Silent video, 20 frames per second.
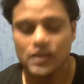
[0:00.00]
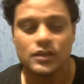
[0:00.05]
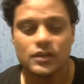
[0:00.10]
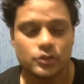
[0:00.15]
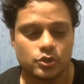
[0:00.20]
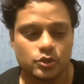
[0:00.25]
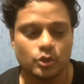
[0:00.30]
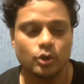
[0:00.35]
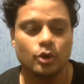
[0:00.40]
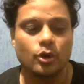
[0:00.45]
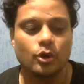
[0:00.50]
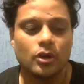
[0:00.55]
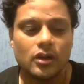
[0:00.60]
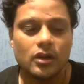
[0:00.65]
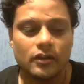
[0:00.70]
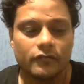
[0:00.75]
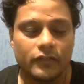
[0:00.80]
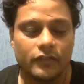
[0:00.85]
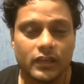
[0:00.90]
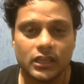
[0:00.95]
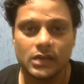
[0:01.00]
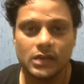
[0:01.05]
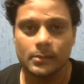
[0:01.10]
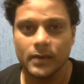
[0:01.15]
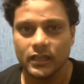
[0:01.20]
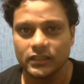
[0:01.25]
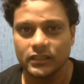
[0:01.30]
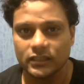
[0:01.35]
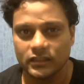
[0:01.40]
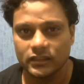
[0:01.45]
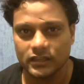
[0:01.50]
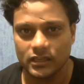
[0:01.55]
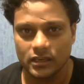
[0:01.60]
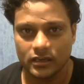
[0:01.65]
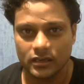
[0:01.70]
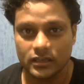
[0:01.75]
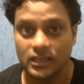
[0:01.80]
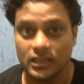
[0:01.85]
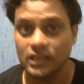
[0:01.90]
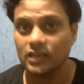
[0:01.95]
So King
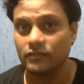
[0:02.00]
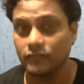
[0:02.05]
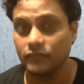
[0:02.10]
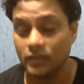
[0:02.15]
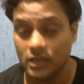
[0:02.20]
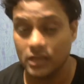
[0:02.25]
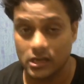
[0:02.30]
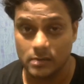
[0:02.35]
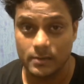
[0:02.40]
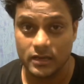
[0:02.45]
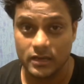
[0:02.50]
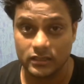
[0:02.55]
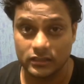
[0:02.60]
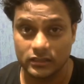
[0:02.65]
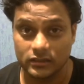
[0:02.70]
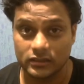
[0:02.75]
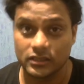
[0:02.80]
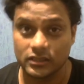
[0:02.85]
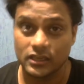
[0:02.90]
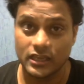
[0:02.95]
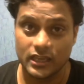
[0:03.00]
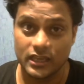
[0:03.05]
Vikramaditya